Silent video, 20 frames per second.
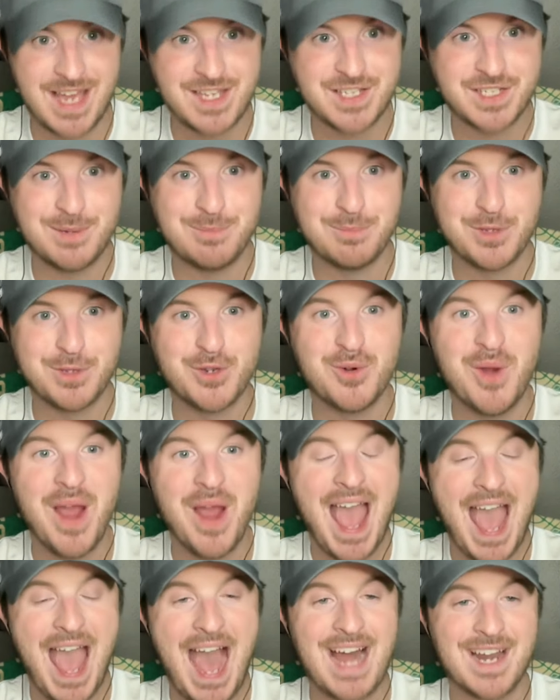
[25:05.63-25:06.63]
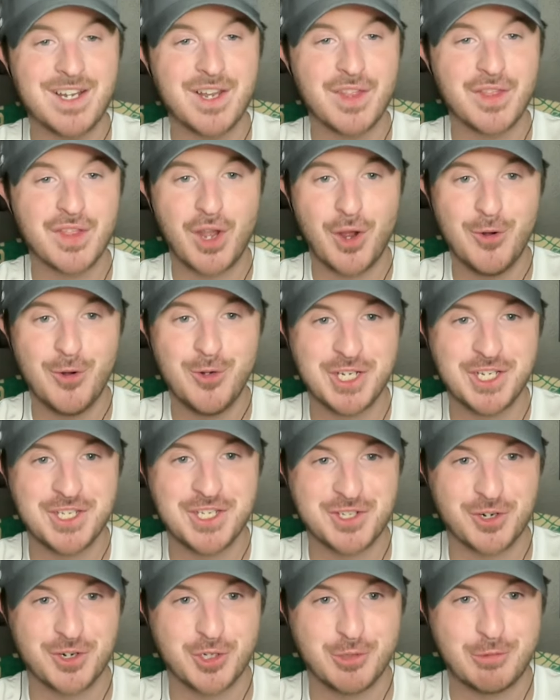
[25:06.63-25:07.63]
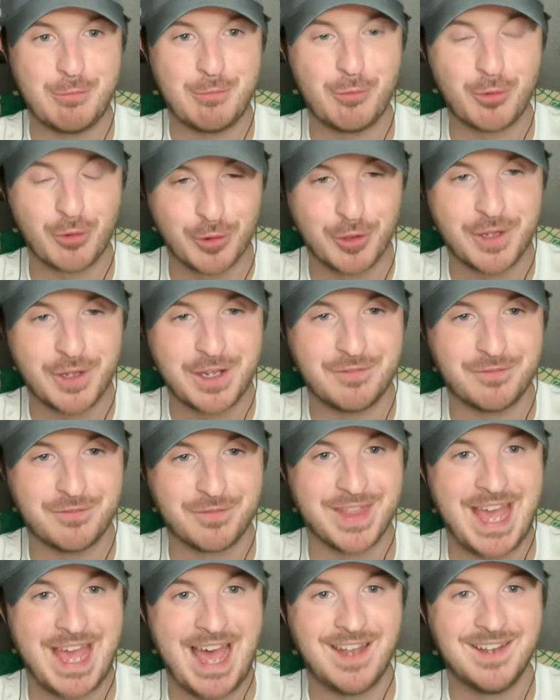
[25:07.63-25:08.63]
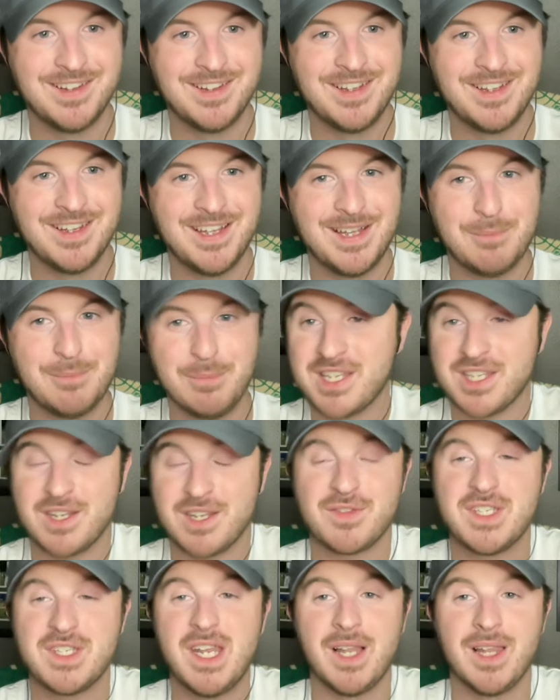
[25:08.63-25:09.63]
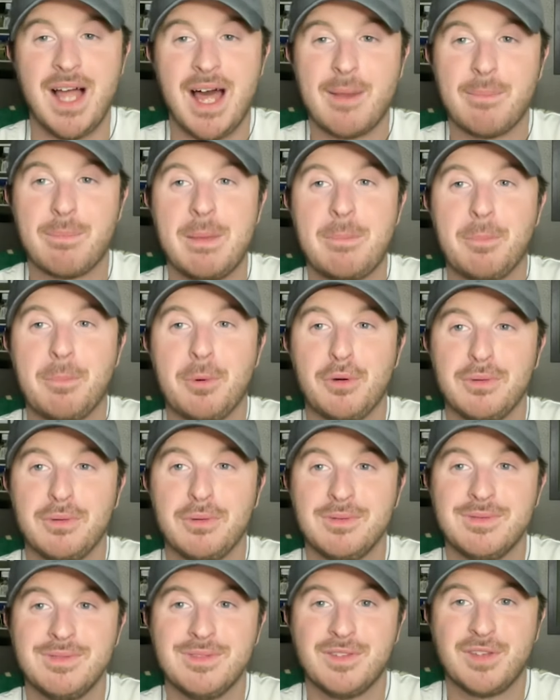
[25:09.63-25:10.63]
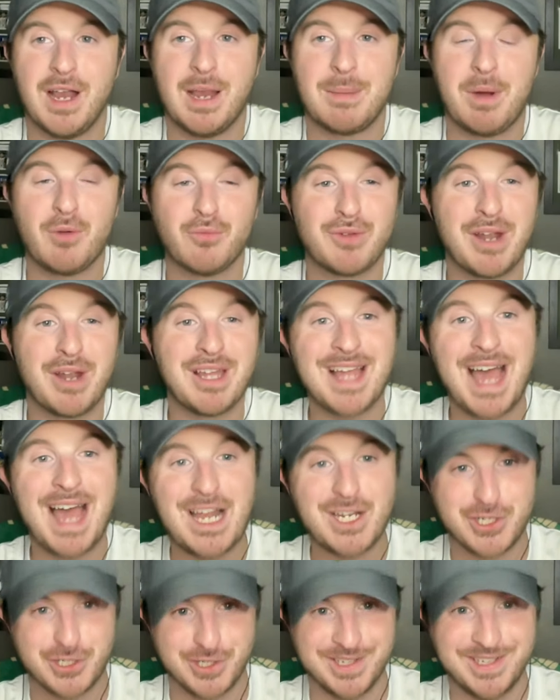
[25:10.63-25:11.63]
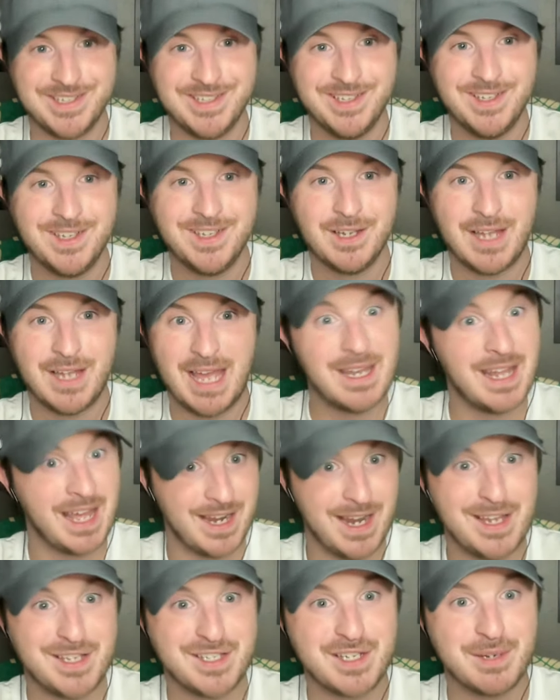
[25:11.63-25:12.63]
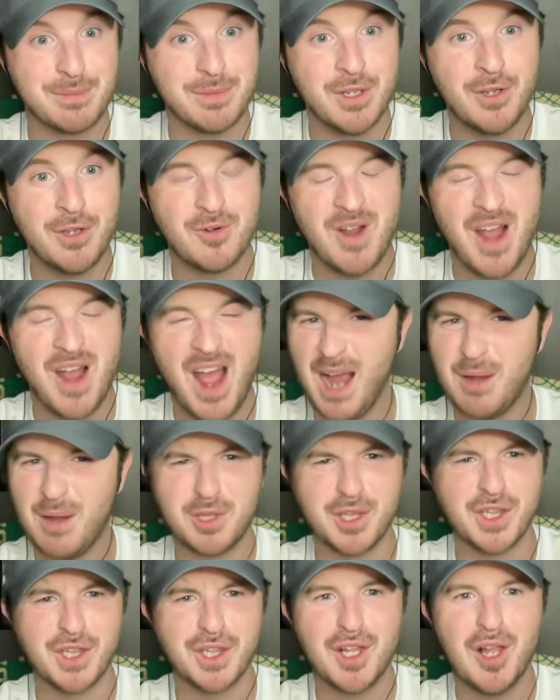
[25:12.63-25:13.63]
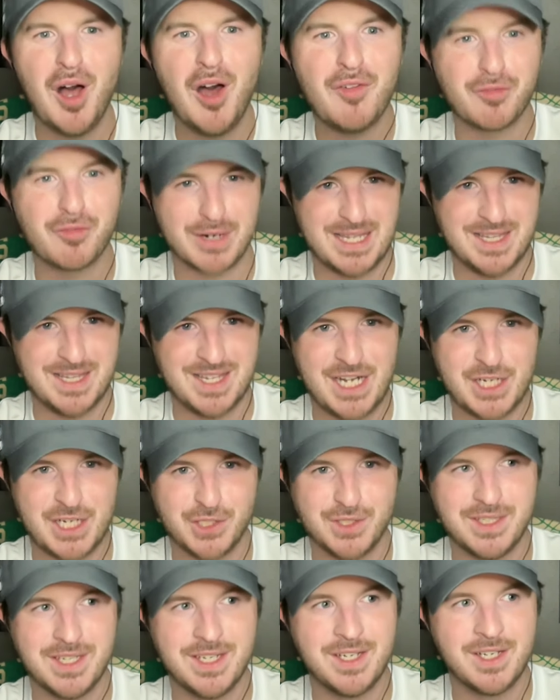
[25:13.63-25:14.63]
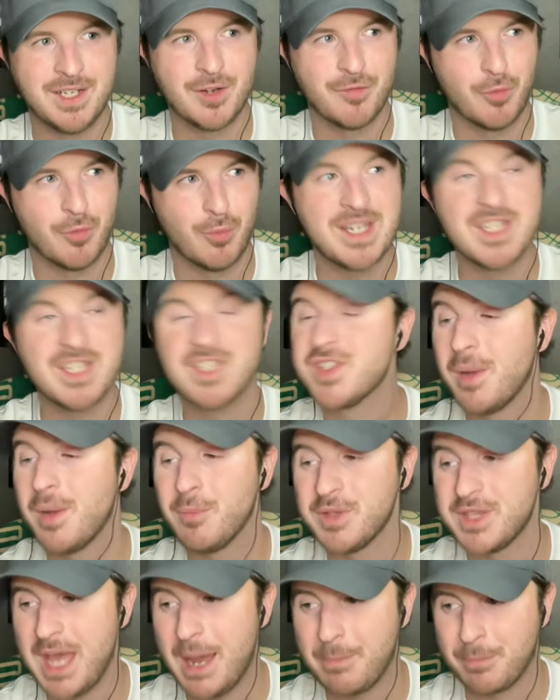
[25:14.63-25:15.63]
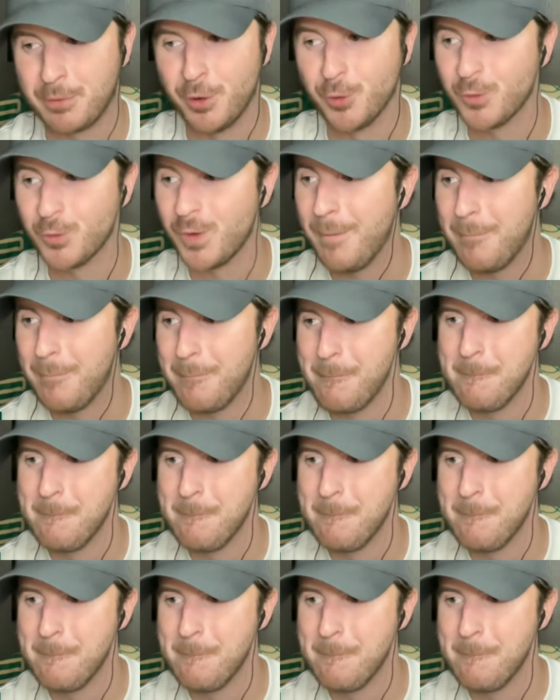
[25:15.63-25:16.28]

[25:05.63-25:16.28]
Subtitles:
SMU, adding to the coaching search when we're looking for that. Because I've seen a lot of people talk about Rhett Lashley at SMU. I would love Rhett Lashley in here for what he's done with that program.